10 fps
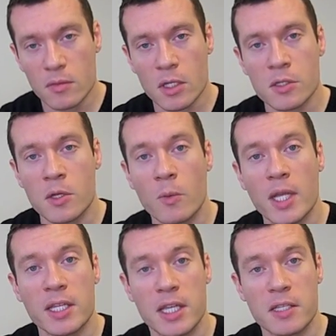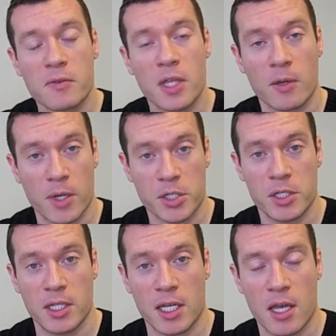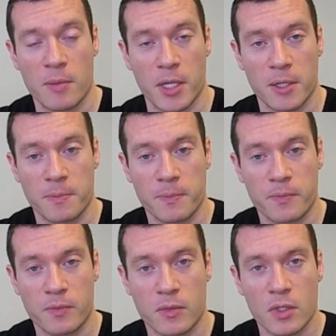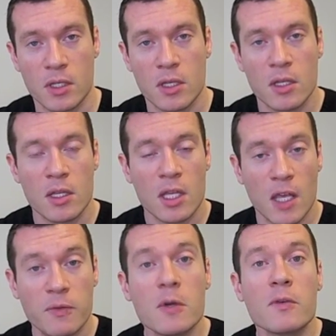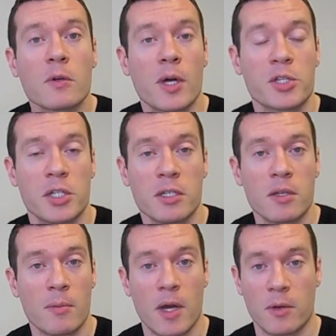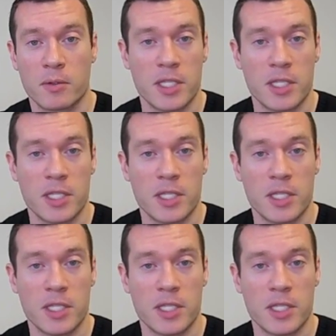So Wendy, thanks for that question and that comment. If you have a question about